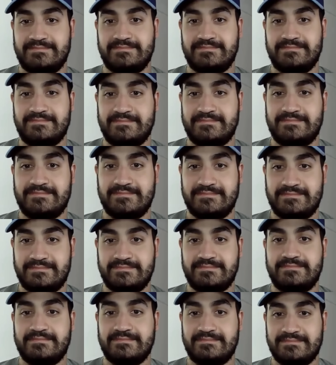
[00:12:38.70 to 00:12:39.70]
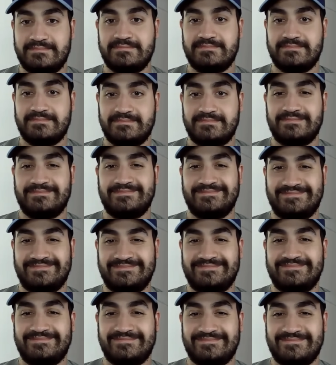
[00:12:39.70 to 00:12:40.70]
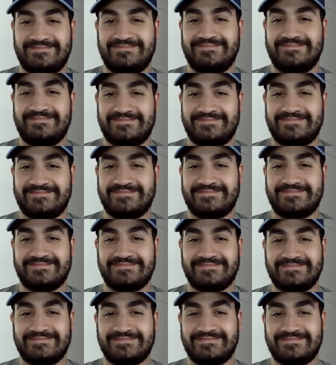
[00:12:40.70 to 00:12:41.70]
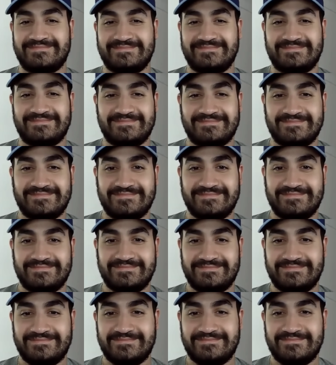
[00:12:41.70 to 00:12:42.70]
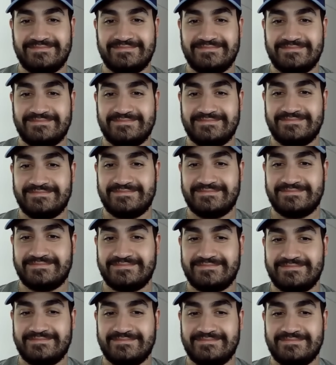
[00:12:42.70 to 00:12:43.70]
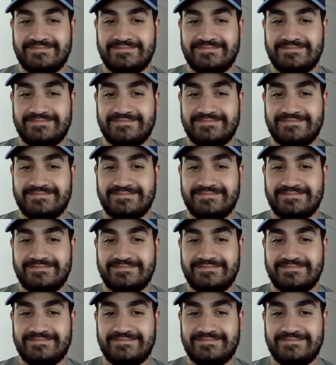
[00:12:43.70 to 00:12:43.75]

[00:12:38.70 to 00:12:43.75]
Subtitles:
(silent)